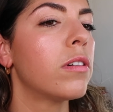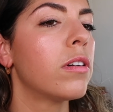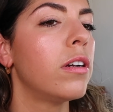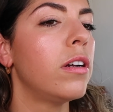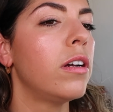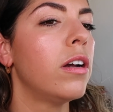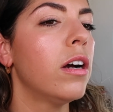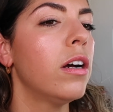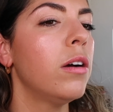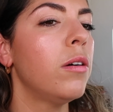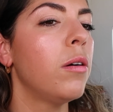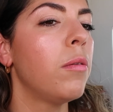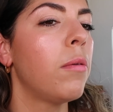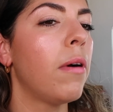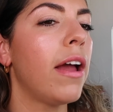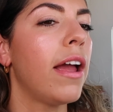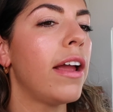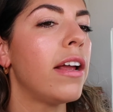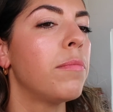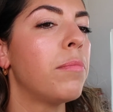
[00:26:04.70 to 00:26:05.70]
Go
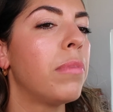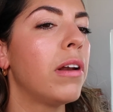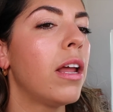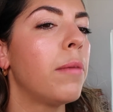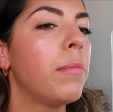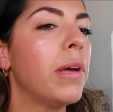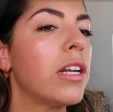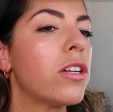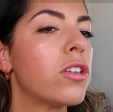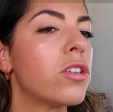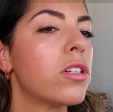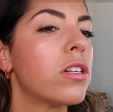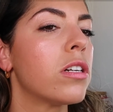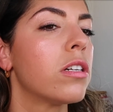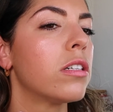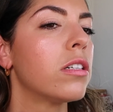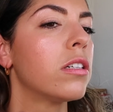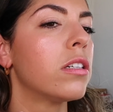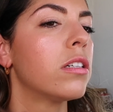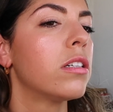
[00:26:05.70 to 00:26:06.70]
away, blemish.
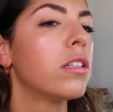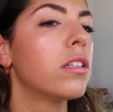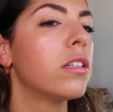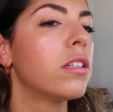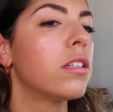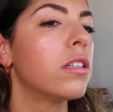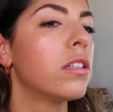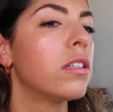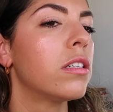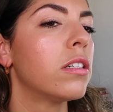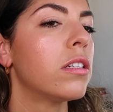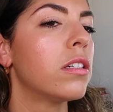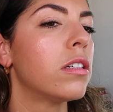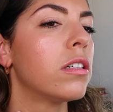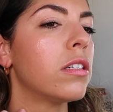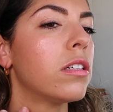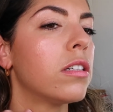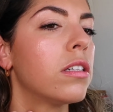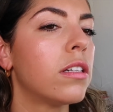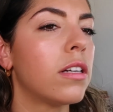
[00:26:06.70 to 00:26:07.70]

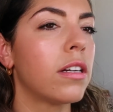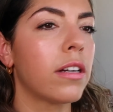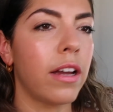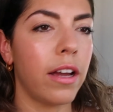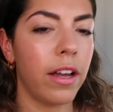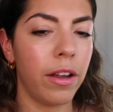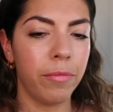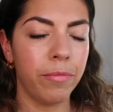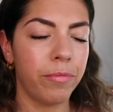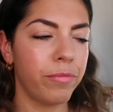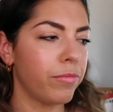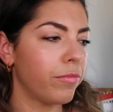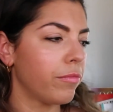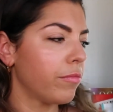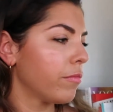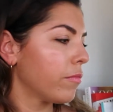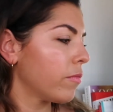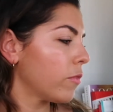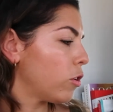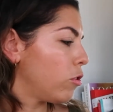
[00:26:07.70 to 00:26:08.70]
Okay,
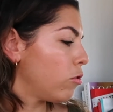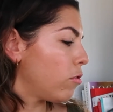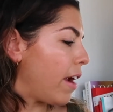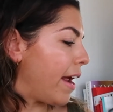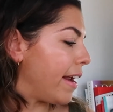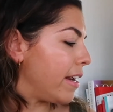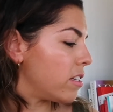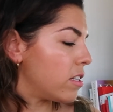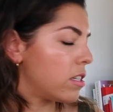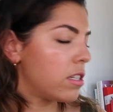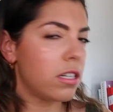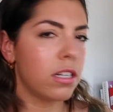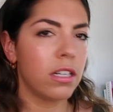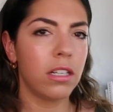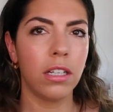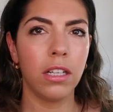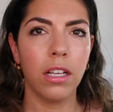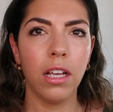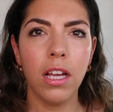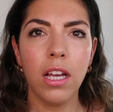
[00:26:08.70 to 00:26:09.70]
great.
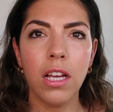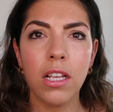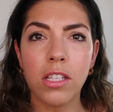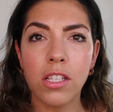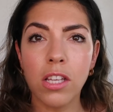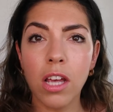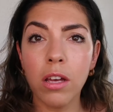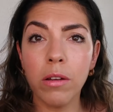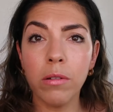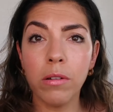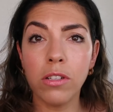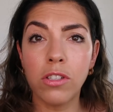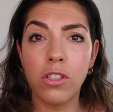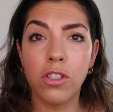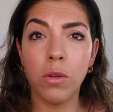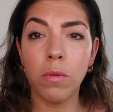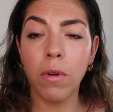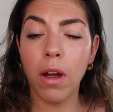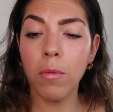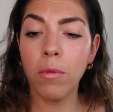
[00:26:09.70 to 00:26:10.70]
So,
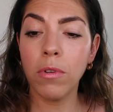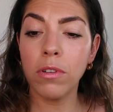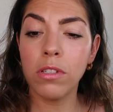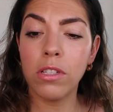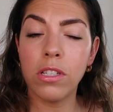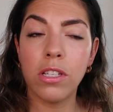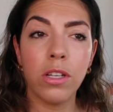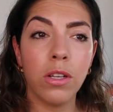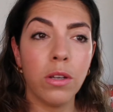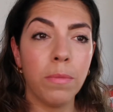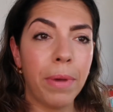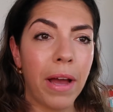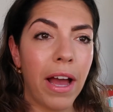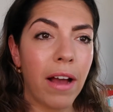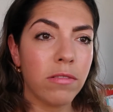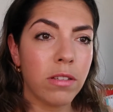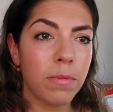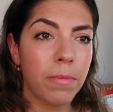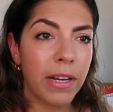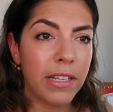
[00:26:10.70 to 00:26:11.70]
do I want to
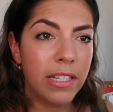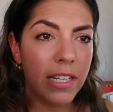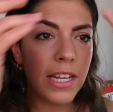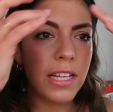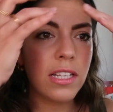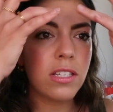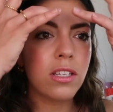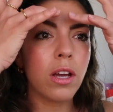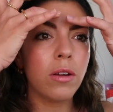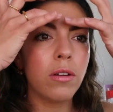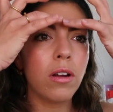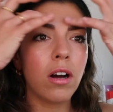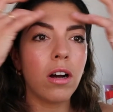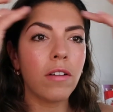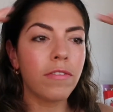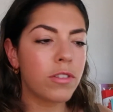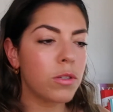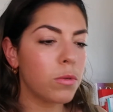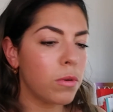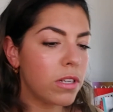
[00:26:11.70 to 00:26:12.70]
powder my T-zone
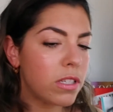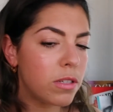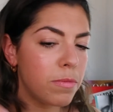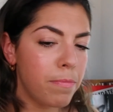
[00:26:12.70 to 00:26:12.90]
afterwards?